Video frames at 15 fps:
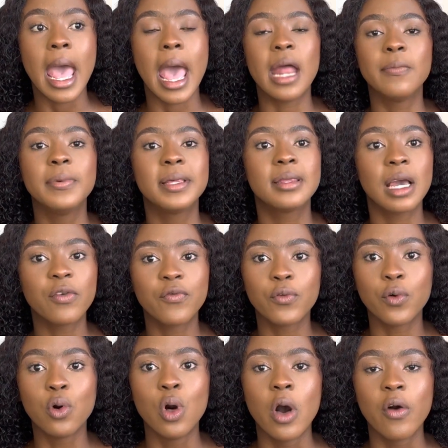and be
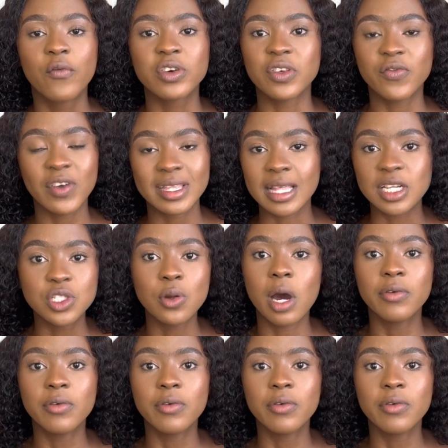thankful for the fact that you